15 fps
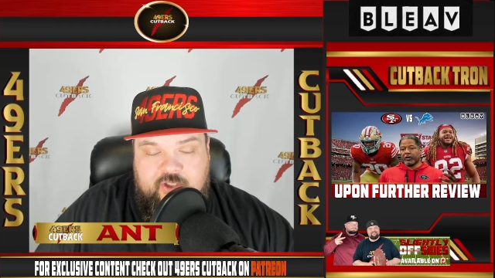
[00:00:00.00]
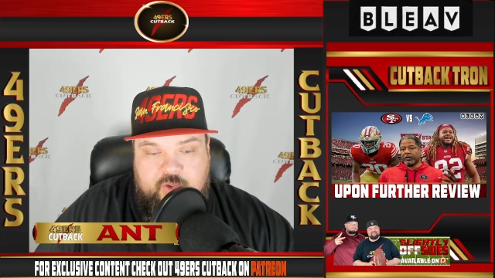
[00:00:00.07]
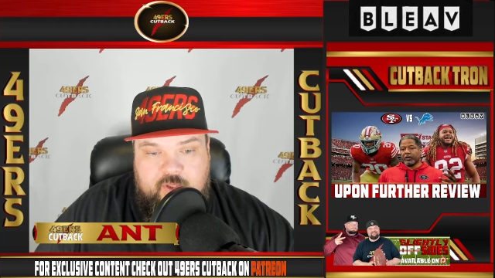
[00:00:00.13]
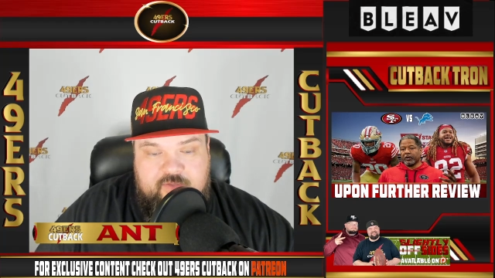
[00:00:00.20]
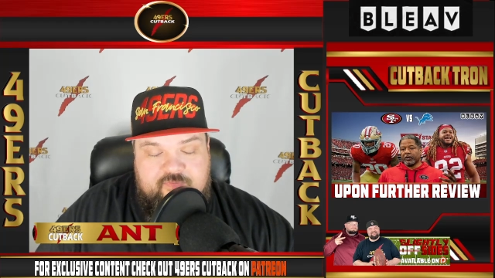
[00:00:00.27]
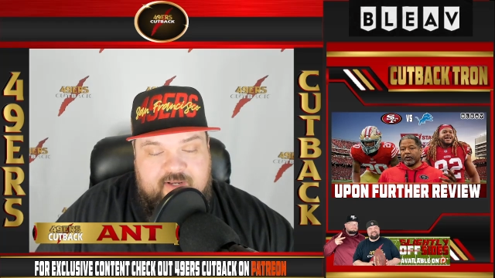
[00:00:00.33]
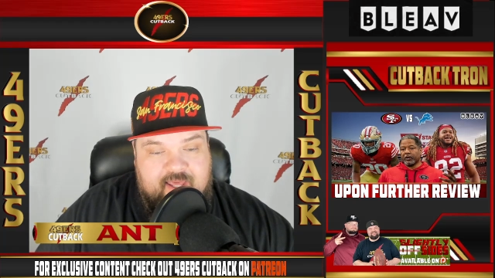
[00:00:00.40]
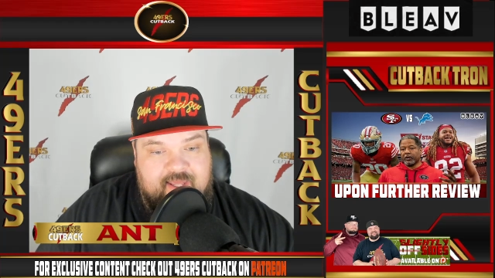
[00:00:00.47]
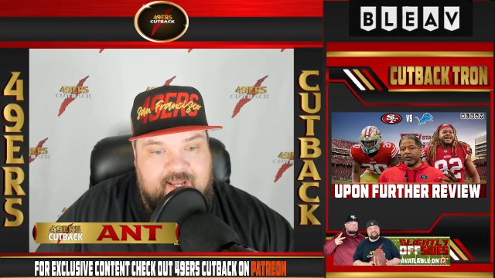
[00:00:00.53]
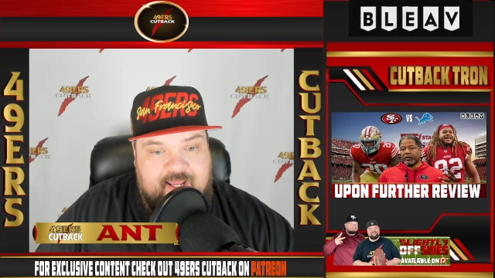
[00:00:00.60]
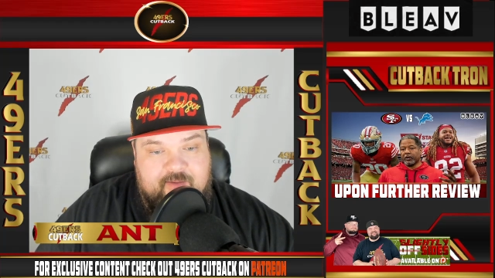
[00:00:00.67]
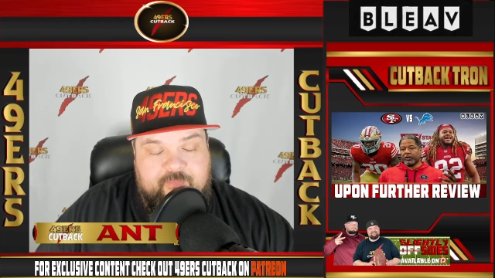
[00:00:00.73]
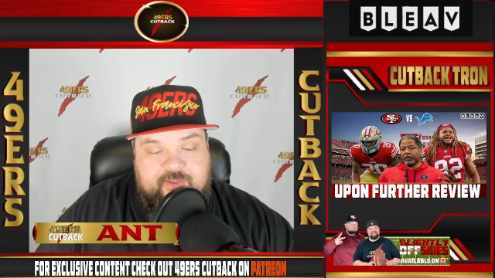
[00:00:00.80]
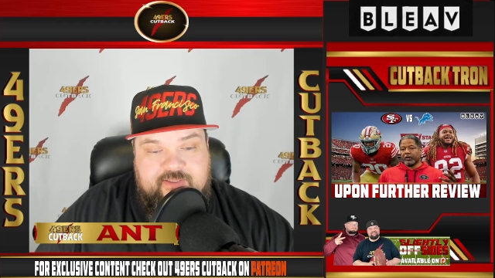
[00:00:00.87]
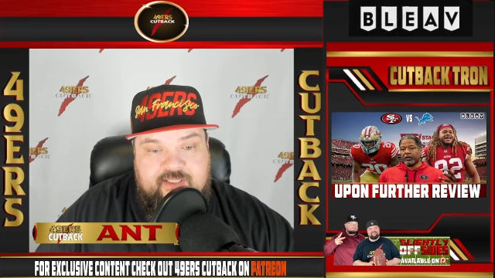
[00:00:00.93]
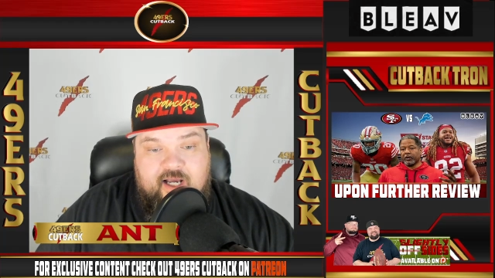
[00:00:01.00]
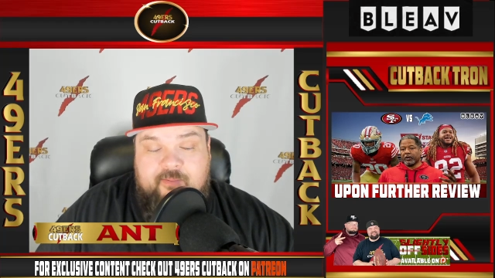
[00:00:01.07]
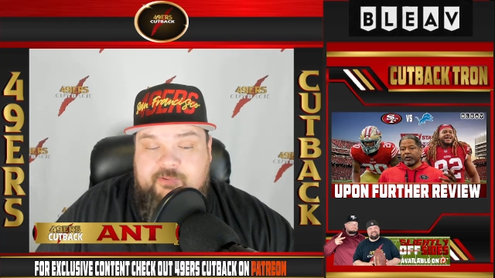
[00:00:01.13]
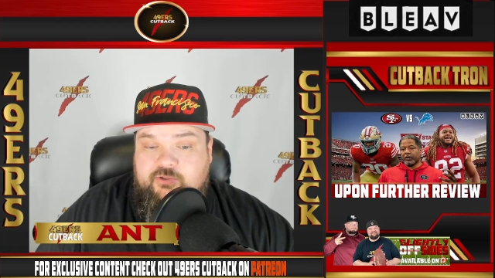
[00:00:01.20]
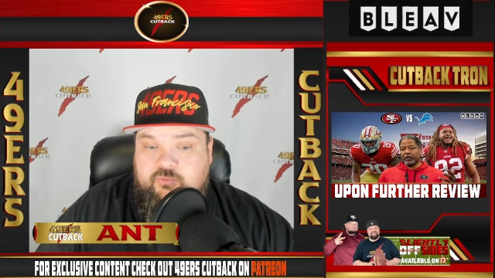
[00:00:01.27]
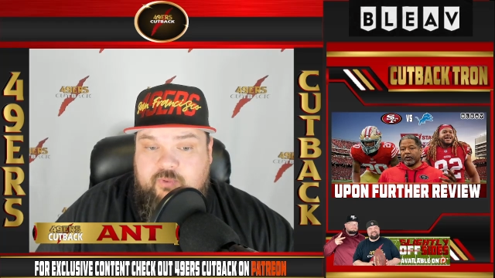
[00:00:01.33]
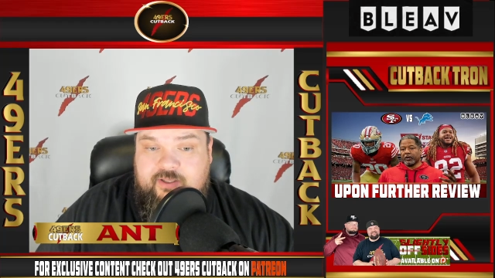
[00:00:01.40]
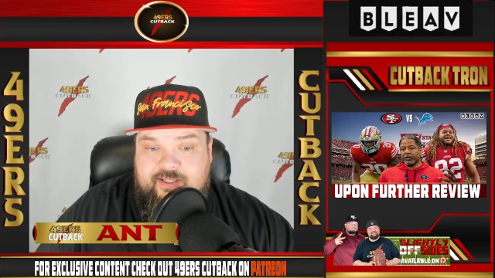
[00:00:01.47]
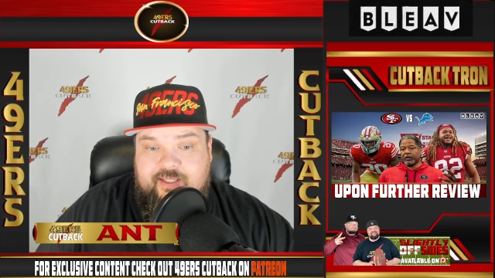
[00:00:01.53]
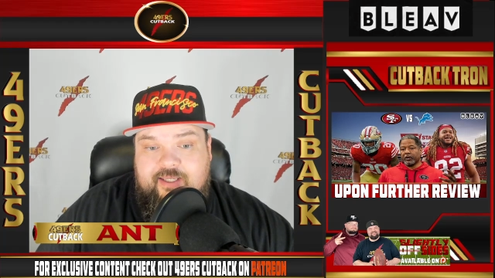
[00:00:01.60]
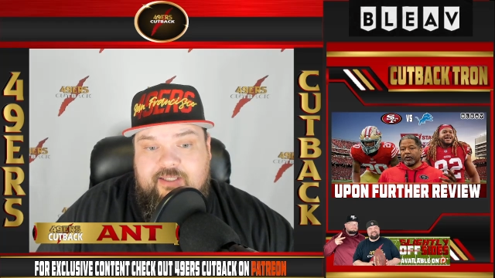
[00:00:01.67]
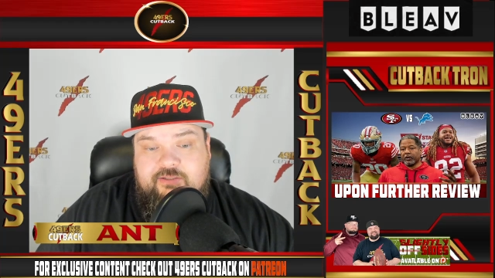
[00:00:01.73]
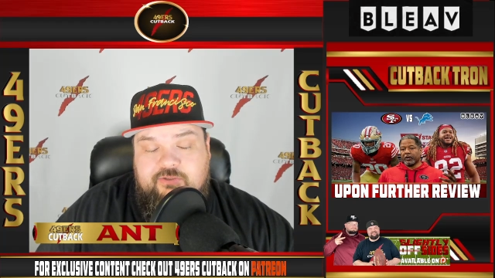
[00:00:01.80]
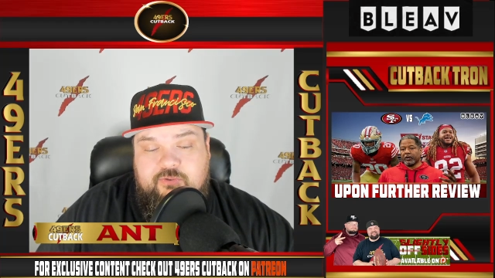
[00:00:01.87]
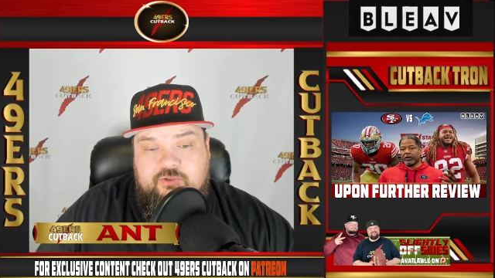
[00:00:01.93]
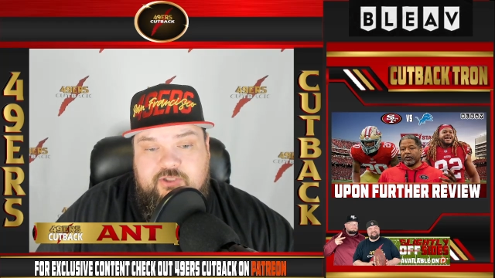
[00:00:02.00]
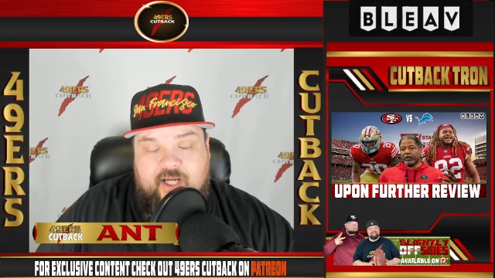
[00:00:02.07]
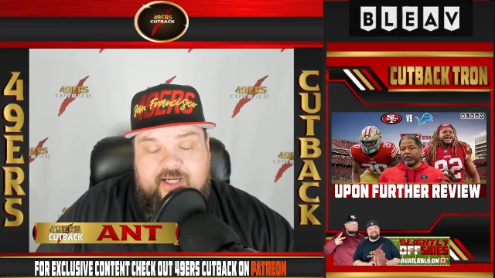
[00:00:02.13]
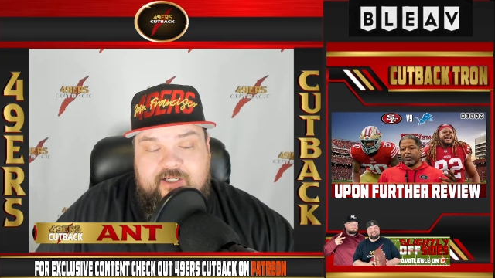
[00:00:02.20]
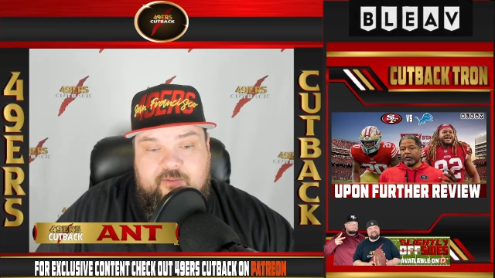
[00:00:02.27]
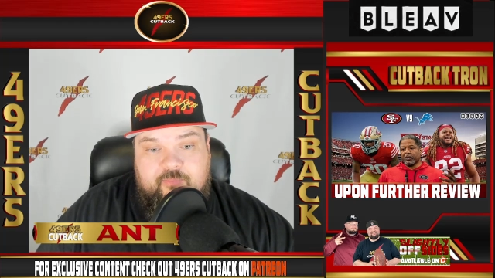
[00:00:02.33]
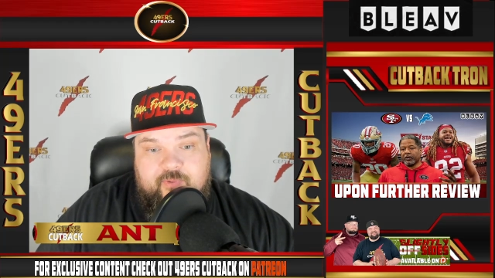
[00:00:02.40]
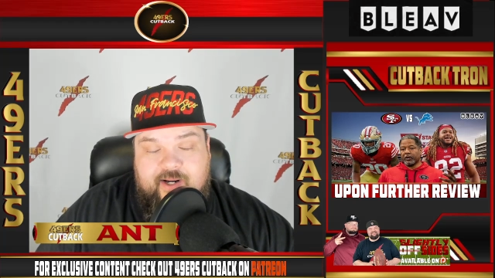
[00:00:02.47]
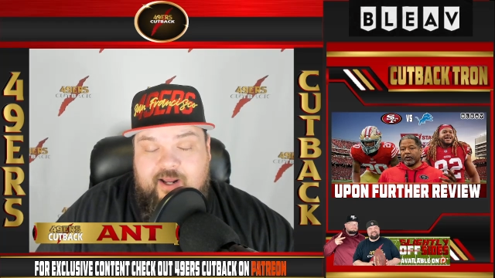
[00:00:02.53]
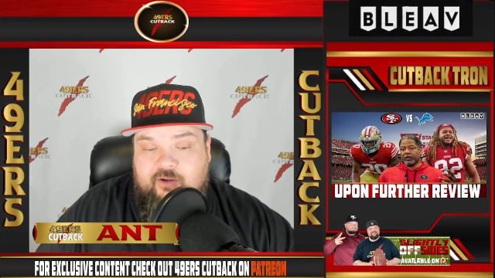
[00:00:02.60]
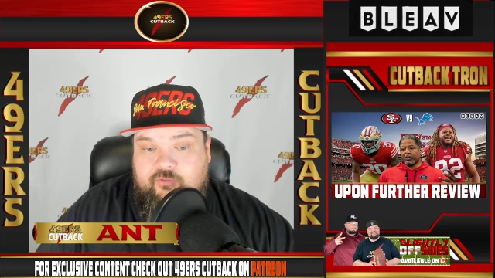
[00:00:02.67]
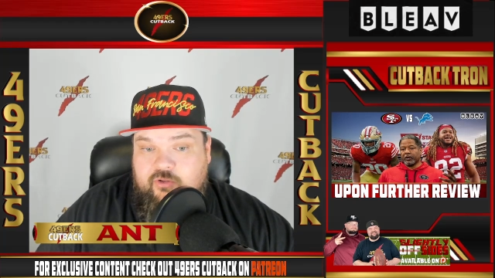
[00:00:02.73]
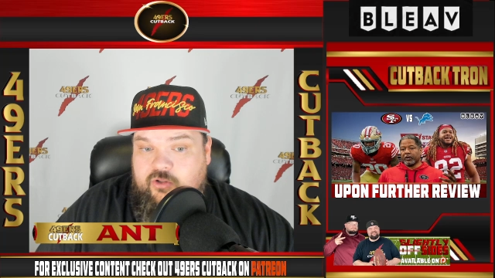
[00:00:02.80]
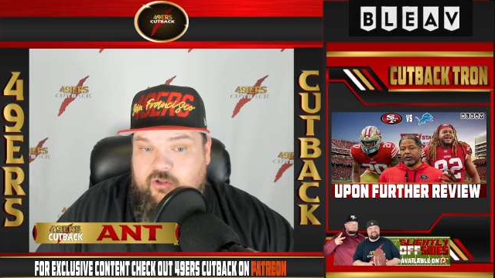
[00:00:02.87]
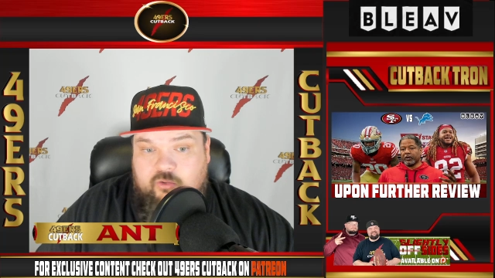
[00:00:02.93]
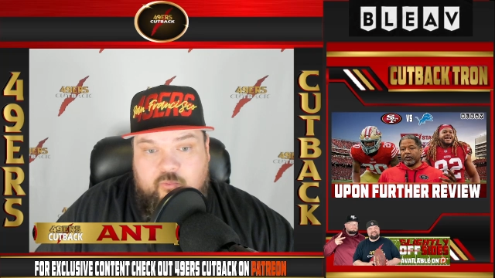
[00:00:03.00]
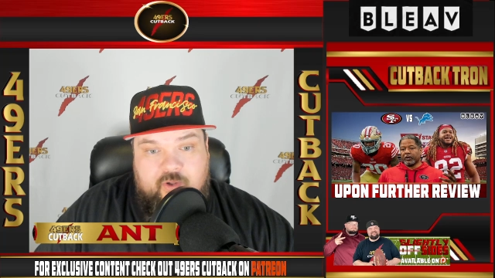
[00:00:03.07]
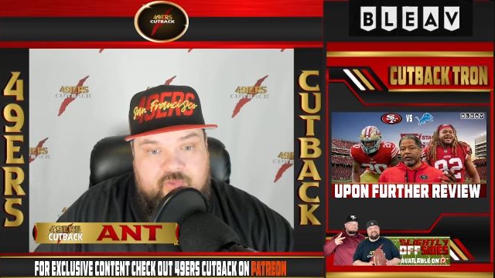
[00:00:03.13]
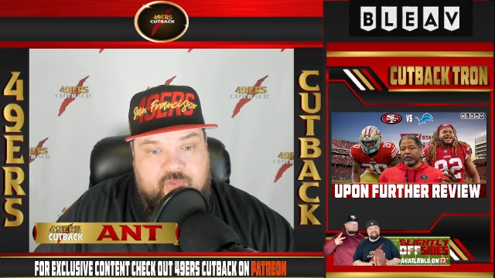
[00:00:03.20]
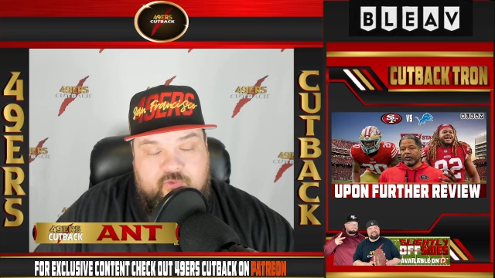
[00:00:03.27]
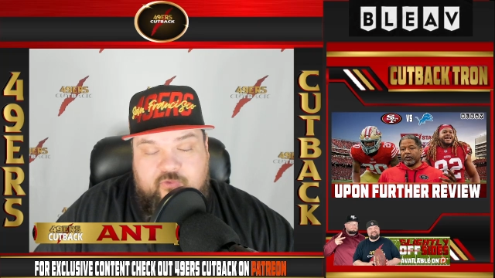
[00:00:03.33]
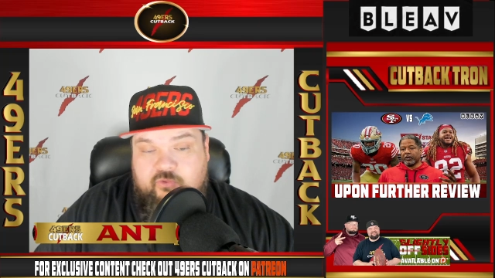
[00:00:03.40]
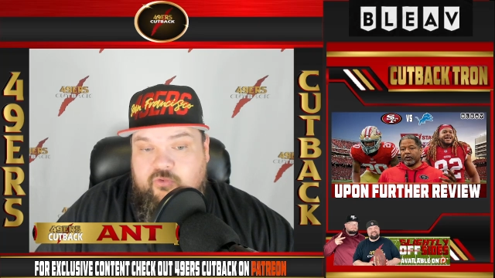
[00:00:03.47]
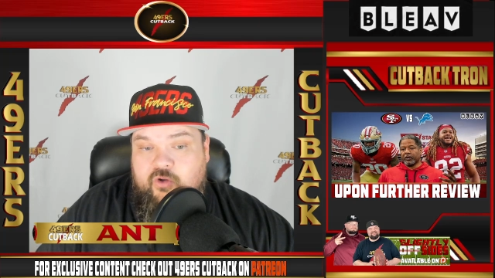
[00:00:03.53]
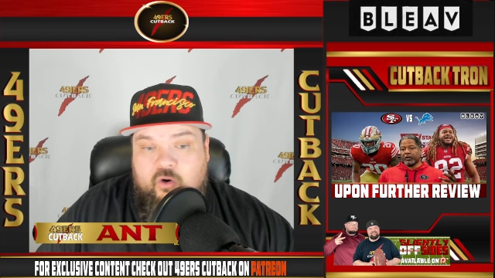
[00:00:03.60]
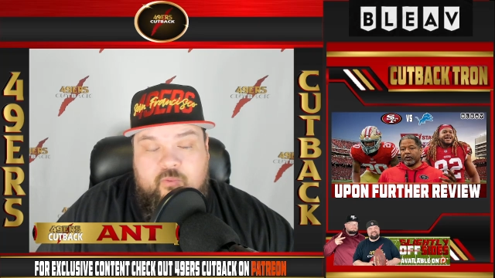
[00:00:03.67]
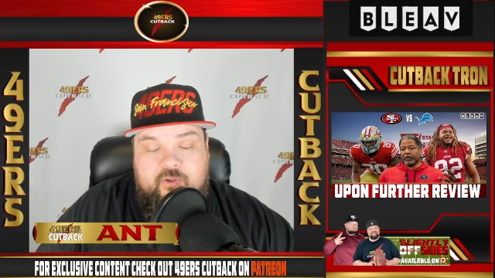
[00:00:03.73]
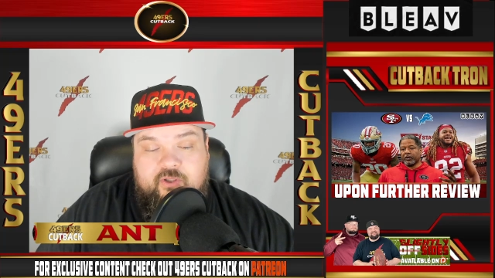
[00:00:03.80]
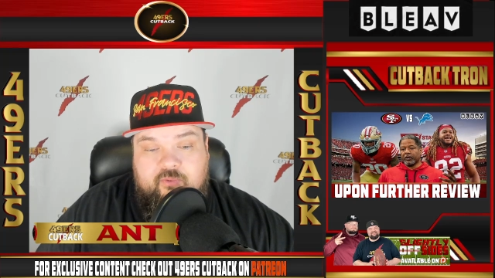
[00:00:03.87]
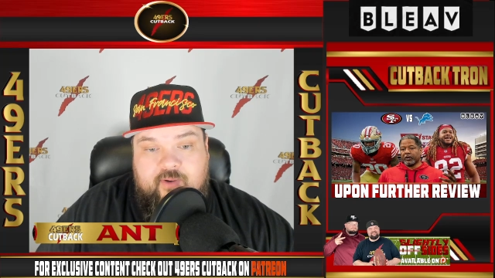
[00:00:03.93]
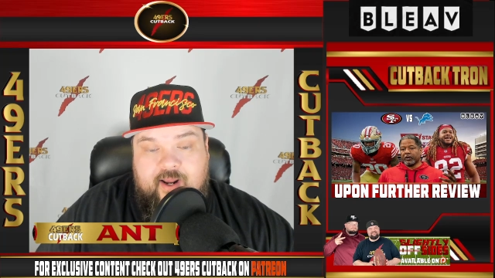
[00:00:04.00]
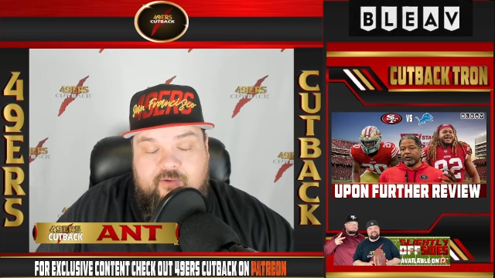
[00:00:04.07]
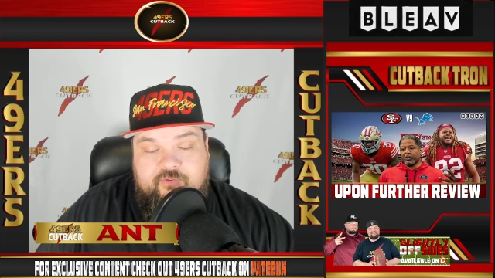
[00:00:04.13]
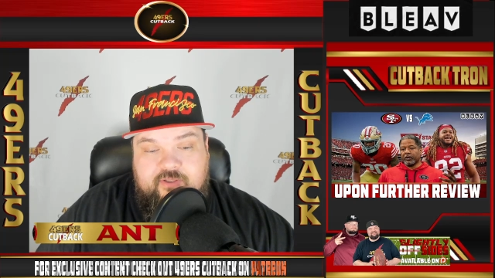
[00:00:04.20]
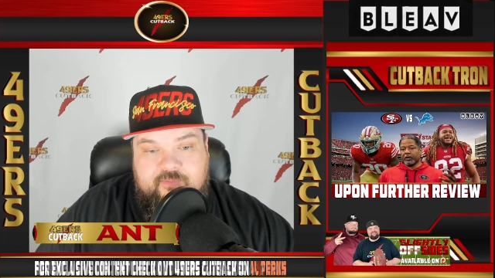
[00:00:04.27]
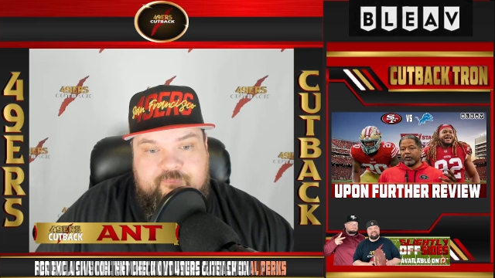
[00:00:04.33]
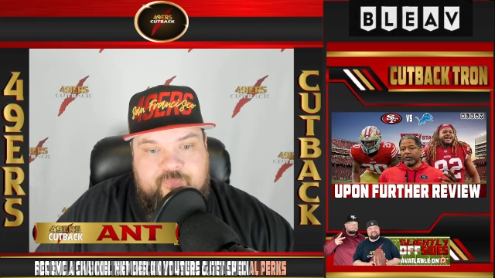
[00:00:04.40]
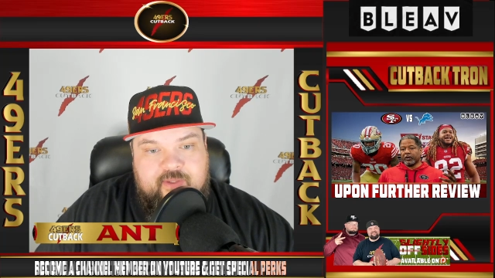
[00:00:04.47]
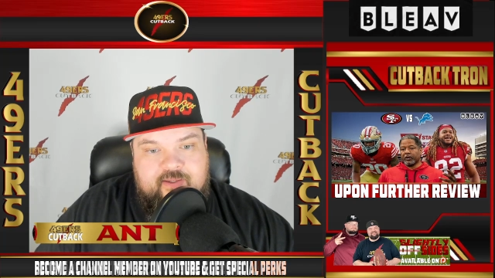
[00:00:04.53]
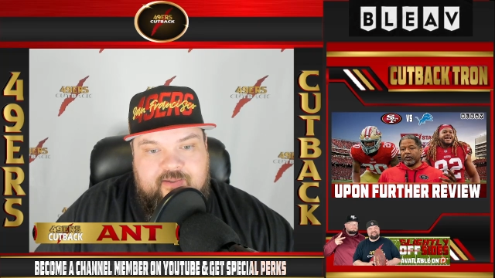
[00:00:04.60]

You even had Ambry Thomas run into Jair Brown with no one around him,